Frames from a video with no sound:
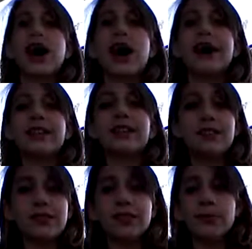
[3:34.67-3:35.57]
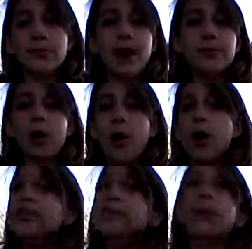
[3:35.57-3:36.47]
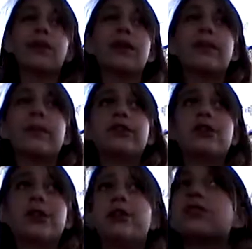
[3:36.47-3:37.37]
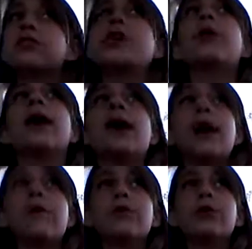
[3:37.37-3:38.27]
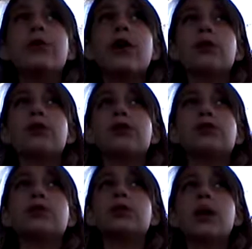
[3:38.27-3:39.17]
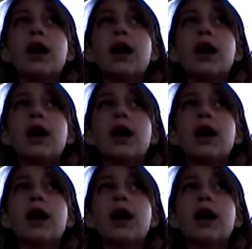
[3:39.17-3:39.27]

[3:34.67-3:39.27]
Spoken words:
I subscribe to all these people that I mentioned here, so if you go to